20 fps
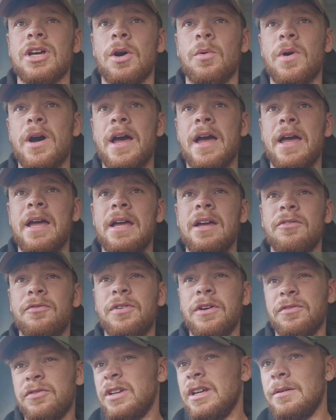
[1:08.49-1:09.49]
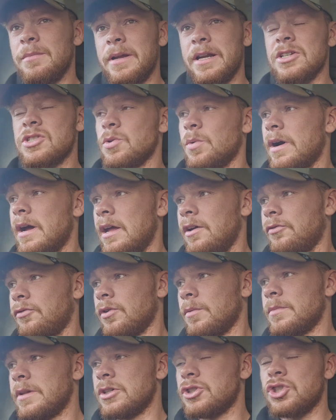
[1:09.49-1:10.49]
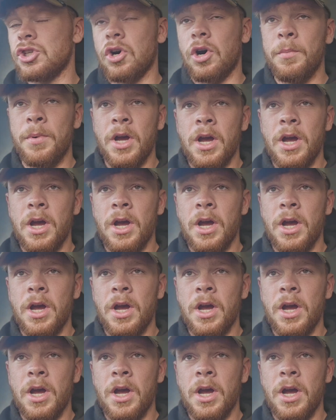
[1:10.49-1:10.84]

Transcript: away, 15 minutes away from this job.